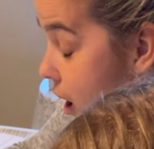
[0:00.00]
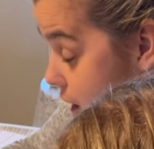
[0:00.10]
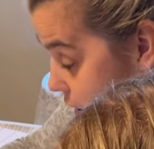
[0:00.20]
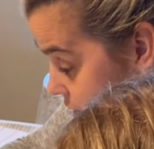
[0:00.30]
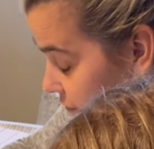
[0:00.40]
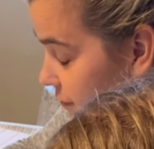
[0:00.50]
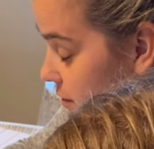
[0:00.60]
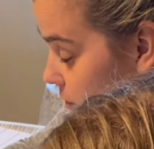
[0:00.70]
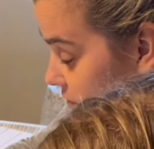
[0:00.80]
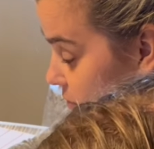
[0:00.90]
Uh-huh, for the
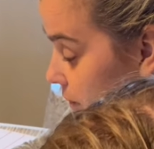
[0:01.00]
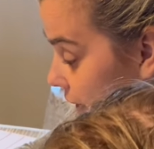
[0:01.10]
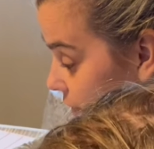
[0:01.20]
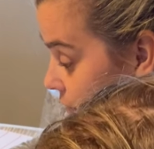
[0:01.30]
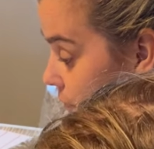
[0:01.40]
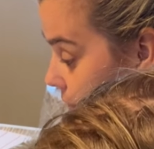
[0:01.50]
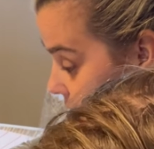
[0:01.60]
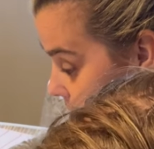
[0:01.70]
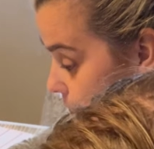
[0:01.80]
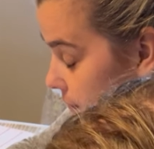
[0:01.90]
multiplier.
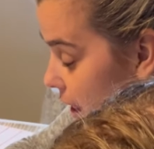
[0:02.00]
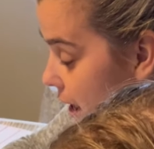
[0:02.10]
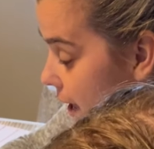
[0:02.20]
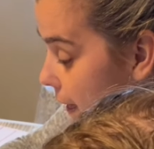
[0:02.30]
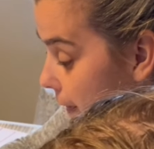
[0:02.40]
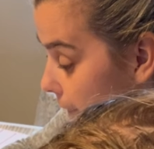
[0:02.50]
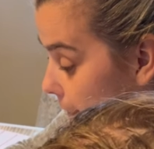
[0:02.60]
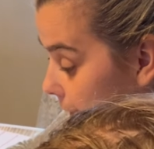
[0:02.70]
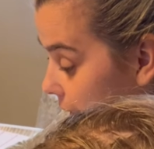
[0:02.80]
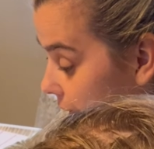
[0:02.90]
Yep.
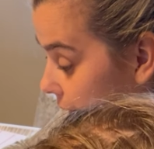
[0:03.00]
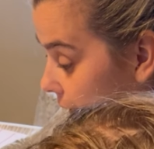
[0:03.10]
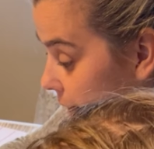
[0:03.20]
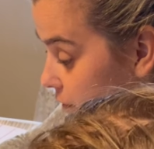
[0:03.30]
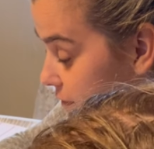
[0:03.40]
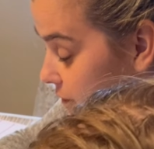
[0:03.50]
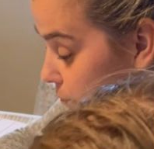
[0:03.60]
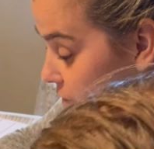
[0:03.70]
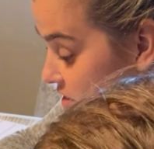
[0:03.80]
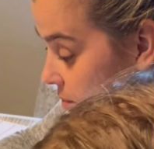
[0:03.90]
And the
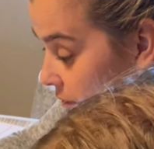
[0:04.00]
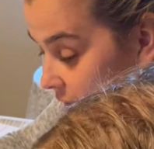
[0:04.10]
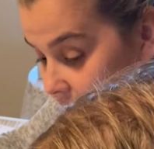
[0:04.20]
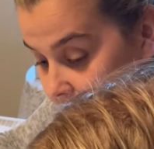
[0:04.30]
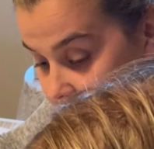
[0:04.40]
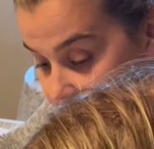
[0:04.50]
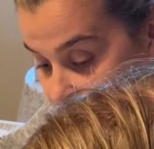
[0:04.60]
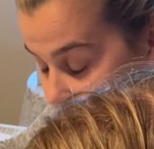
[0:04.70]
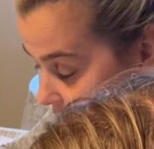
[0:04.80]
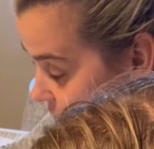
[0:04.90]
multiplicand is
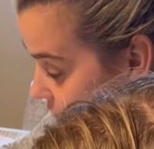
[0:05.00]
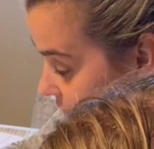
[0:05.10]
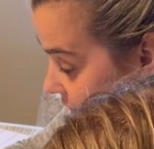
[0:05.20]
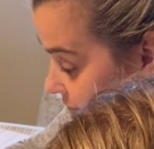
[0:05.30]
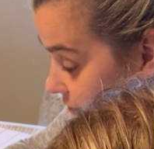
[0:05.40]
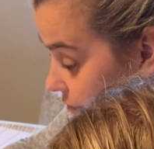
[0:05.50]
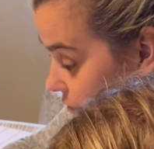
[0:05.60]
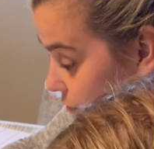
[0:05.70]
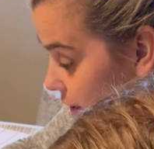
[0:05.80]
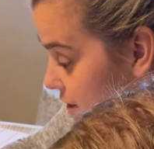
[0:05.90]
on the far left.
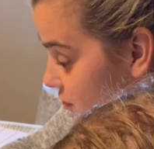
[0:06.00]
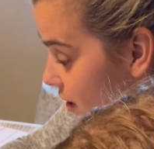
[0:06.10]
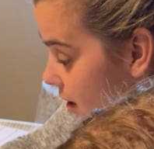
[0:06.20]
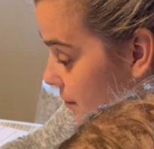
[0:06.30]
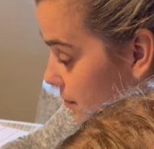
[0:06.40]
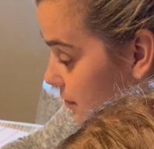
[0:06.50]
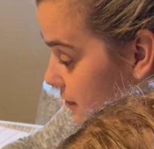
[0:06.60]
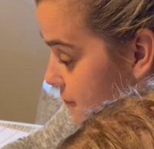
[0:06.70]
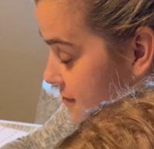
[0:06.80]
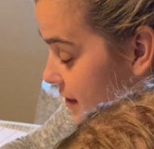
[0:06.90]
Great job.
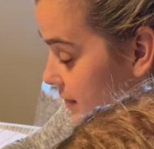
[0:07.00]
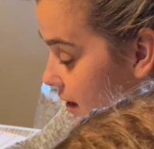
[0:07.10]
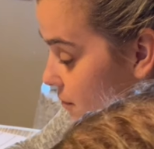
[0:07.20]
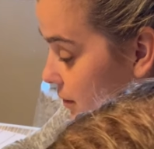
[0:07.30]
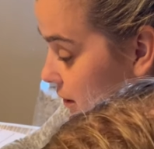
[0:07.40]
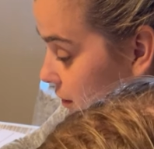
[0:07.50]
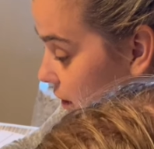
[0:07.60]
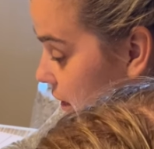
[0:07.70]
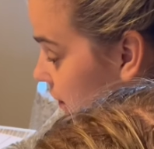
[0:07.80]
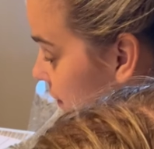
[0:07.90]
You set that one
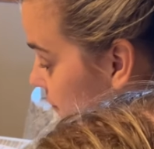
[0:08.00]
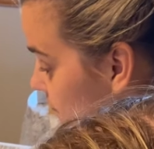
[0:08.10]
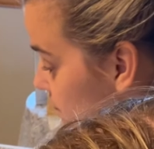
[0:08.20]
correctly.